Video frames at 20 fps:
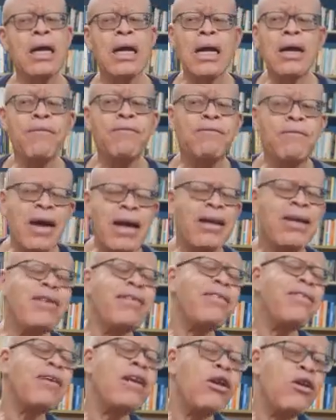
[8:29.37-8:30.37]
a very
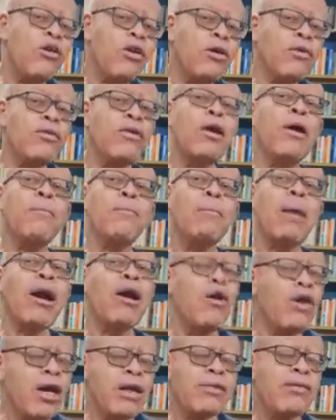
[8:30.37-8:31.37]
serious
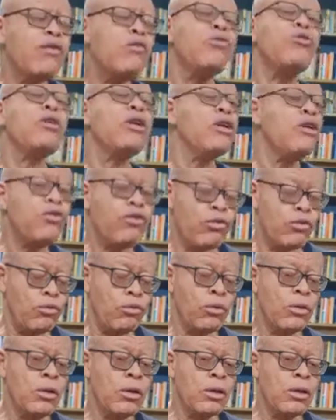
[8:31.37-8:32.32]
bioethical issue